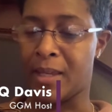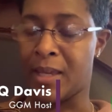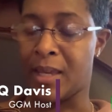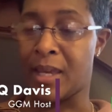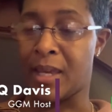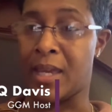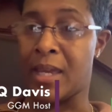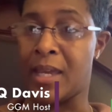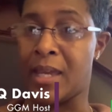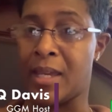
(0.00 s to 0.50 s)

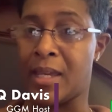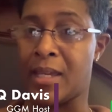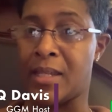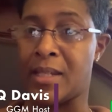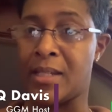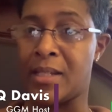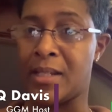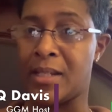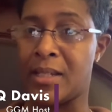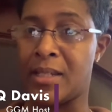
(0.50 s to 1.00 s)

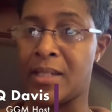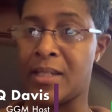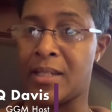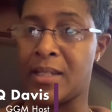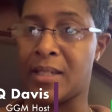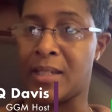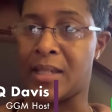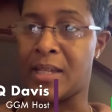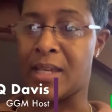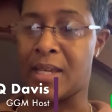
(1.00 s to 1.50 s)
and
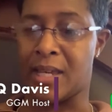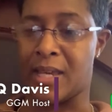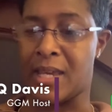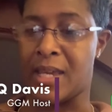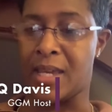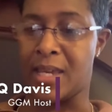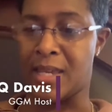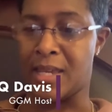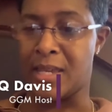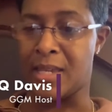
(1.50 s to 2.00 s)

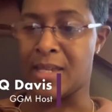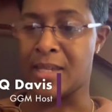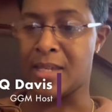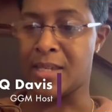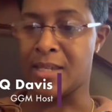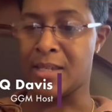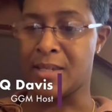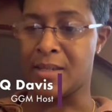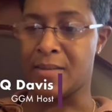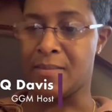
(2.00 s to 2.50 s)

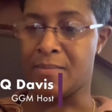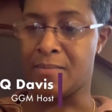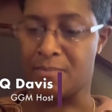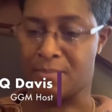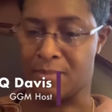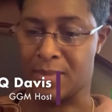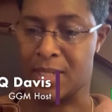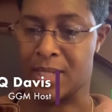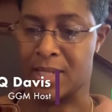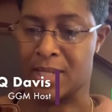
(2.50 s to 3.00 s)

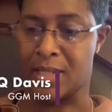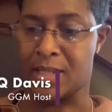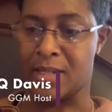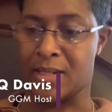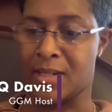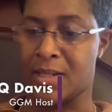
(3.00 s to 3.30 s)
amen.